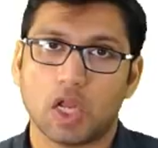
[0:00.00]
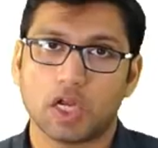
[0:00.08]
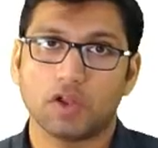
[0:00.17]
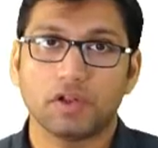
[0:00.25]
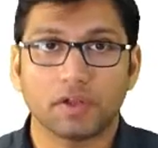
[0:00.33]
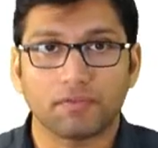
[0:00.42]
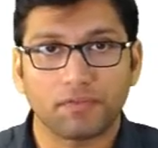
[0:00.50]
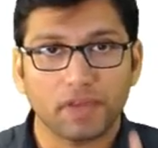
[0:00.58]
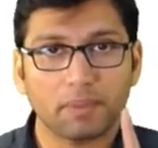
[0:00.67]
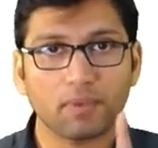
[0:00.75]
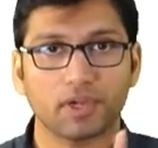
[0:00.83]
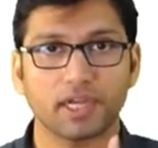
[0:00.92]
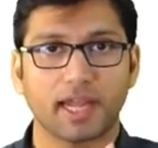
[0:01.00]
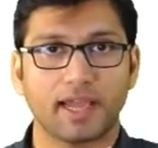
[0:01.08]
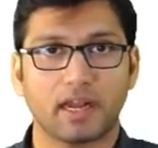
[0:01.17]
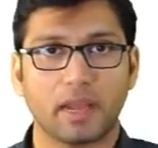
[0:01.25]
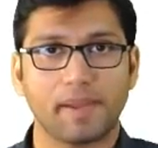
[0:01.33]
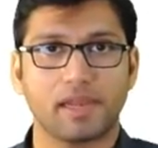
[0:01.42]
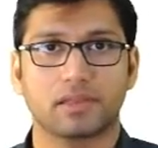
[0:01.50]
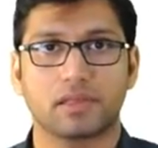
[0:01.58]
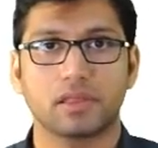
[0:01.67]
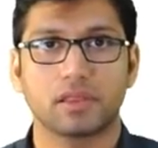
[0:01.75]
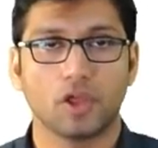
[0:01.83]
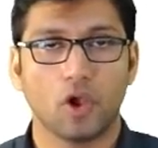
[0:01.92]
Now in the free body diagram
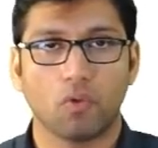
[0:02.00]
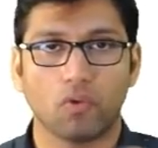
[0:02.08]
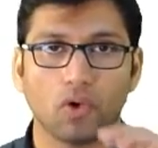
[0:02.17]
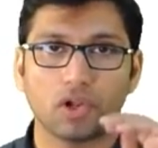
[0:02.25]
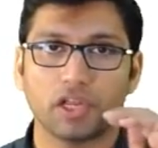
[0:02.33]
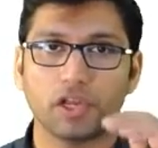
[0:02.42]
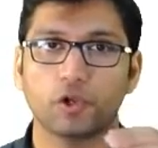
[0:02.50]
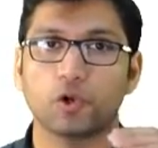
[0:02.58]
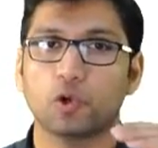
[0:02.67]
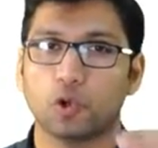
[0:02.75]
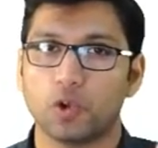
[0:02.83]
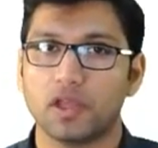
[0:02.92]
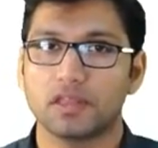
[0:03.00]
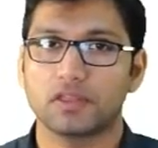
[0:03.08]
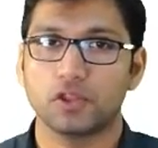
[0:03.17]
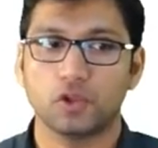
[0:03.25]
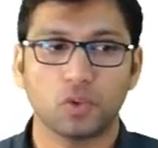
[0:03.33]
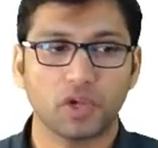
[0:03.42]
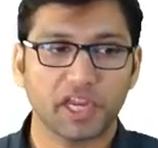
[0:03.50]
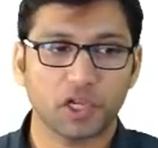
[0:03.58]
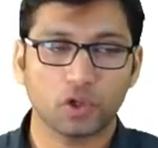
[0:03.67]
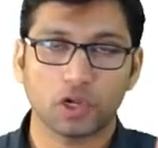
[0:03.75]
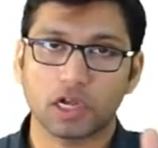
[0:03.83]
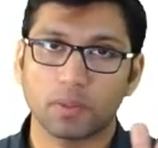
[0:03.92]
analysis, what you need to do is you
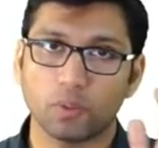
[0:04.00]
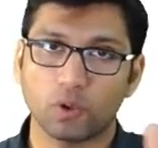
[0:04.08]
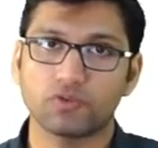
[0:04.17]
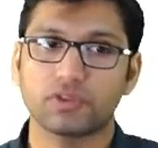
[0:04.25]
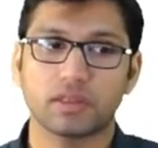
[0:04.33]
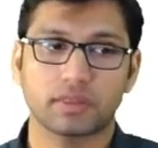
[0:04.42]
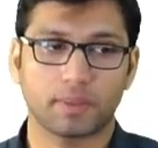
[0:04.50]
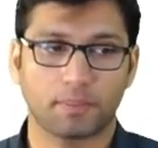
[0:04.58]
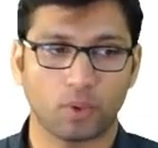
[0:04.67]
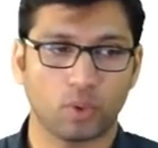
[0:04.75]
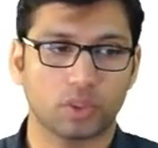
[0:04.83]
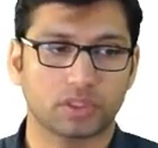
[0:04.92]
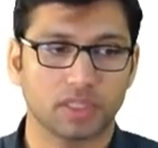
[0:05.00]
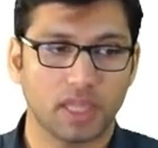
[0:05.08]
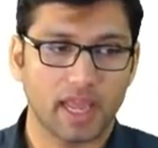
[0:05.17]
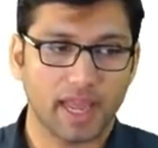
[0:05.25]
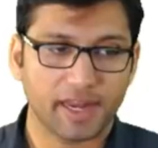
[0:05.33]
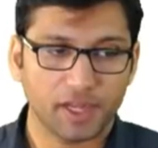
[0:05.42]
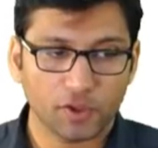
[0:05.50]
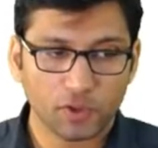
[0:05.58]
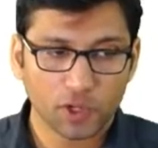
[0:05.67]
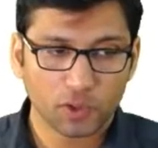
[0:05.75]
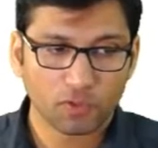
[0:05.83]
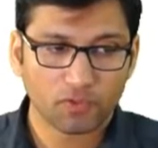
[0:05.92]
need to remove these supports and you
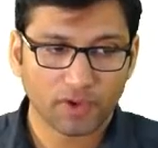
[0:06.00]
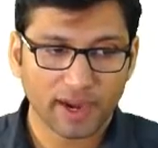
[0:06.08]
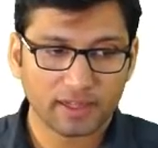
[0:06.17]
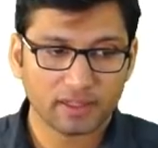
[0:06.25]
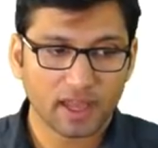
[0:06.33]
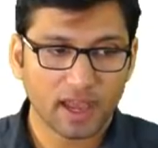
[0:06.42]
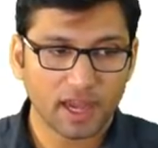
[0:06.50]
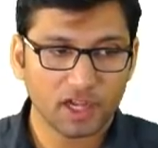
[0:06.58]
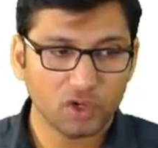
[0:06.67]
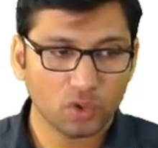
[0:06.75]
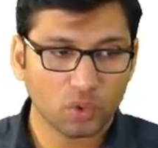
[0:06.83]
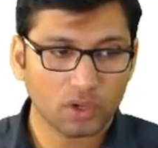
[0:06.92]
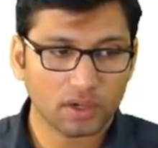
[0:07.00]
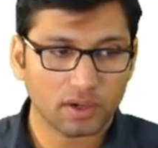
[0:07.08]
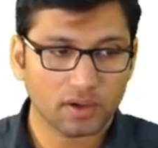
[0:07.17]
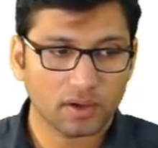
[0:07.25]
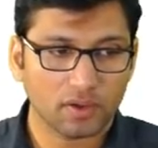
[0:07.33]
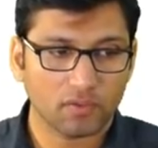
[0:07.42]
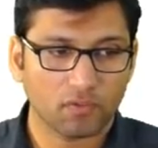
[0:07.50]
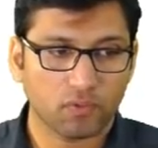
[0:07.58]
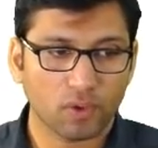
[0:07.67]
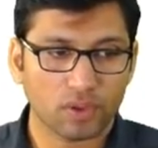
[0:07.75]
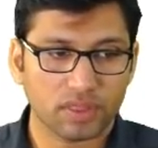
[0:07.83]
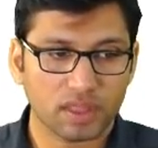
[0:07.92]
need to find the unknown
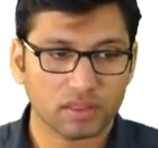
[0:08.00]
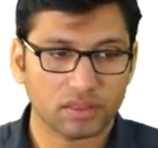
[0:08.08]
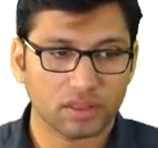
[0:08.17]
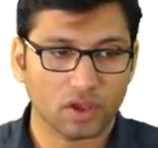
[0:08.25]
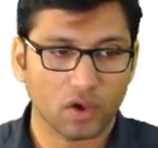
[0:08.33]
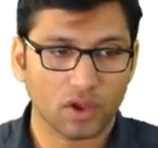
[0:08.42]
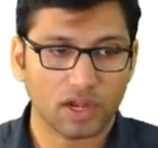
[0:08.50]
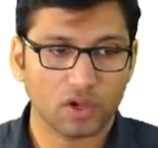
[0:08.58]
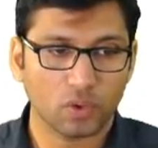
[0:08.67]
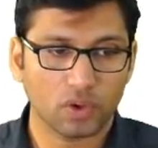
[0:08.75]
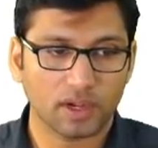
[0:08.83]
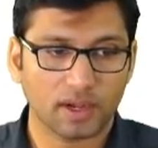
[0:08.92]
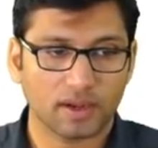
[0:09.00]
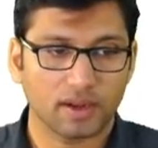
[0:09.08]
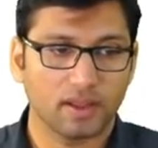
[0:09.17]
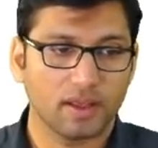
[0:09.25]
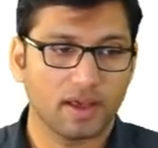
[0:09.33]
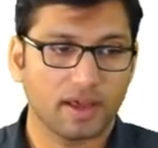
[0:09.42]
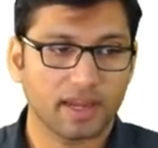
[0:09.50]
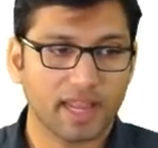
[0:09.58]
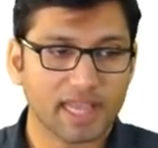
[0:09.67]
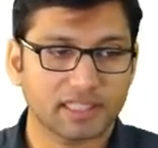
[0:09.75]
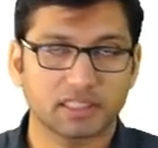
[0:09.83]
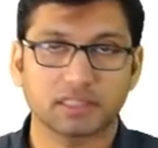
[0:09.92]
forces or unknown
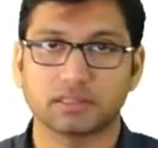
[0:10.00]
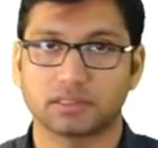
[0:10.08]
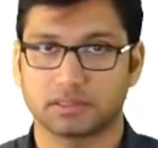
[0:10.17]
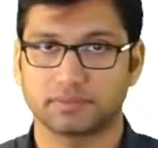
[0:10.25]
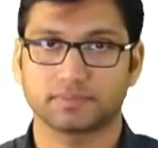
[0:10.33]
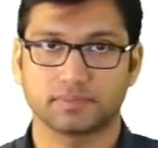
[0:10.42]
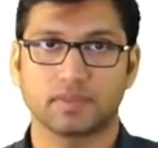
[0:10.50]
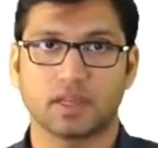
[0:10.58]
reactions.